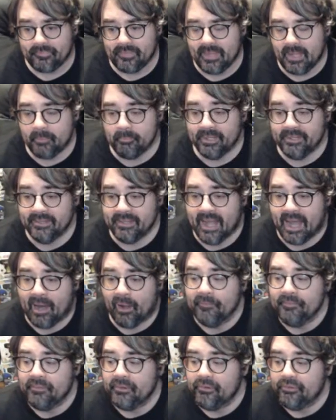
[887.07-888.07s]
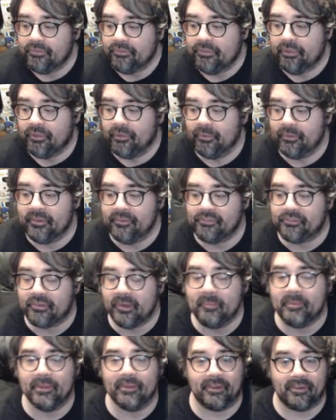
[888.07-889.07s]
But now there's 2
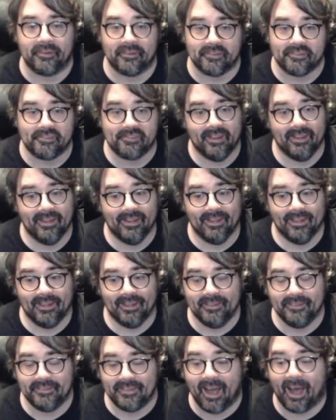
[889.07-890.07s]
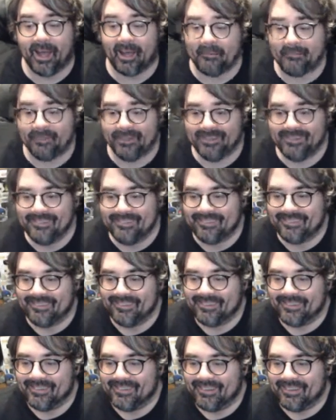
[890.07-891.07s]
distributors, Diamond
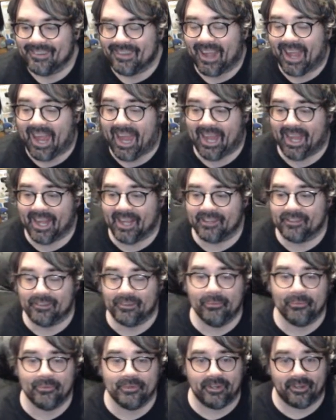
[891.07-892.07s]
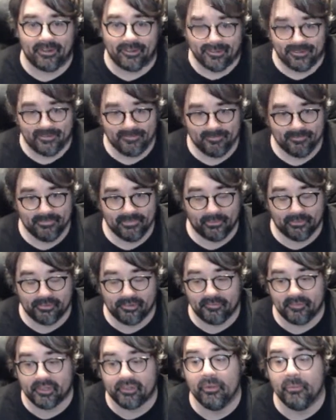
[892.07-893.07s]
and Lunar. Those are
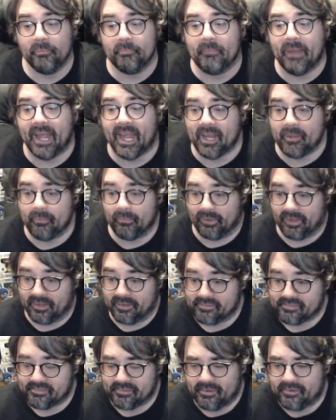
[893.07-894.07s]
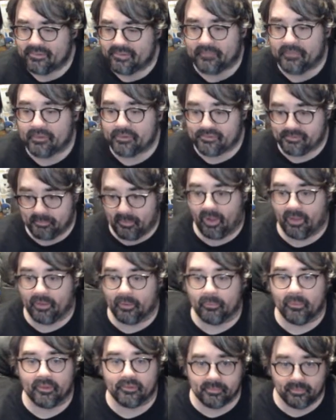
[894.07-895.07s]
the 2 main ones. There's other smaller
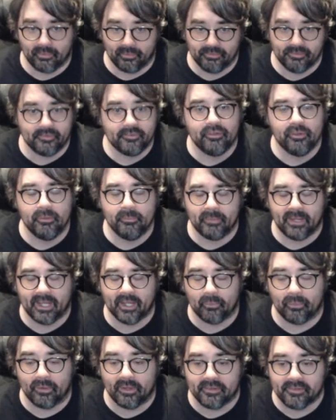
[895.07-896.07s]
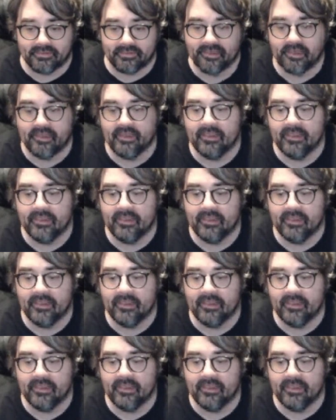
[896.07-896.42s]
ones, but those are the 2 main ones.